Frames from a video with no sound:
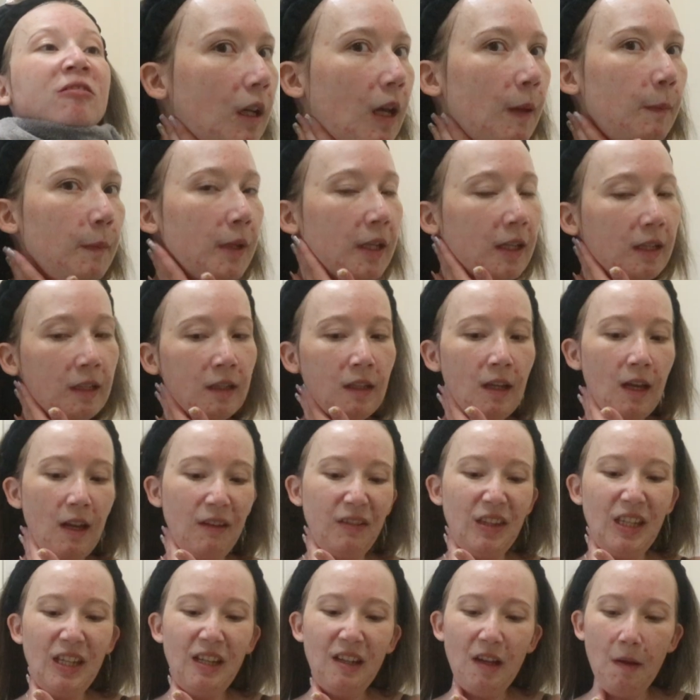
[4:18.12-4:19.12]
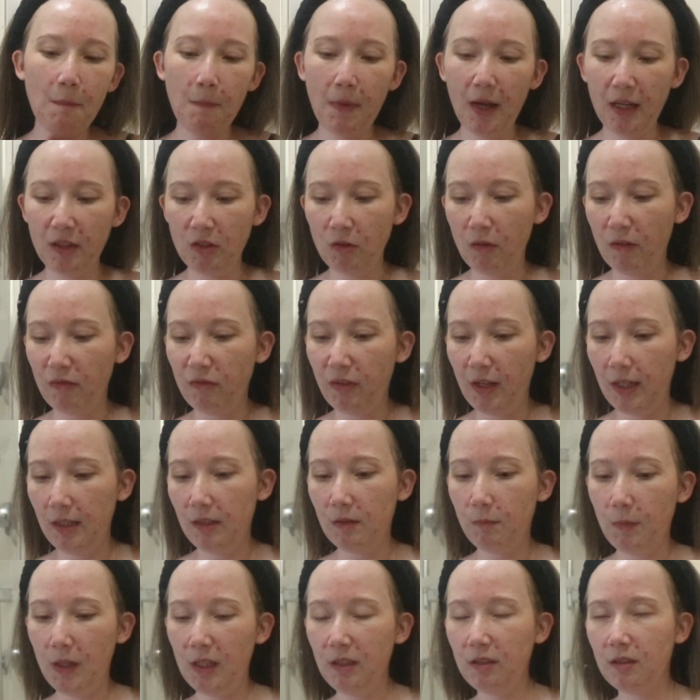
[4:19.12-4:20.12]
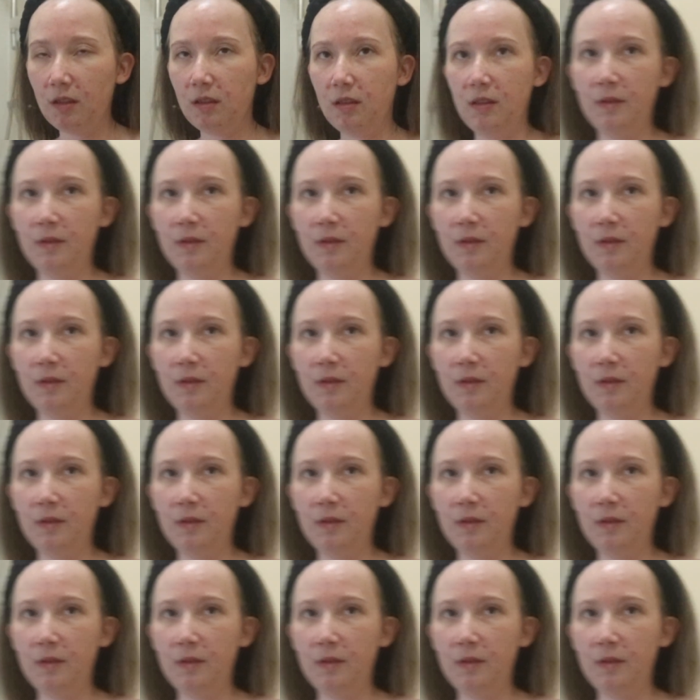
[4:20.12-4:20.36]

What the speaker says: I mean, I think I might do a face mask.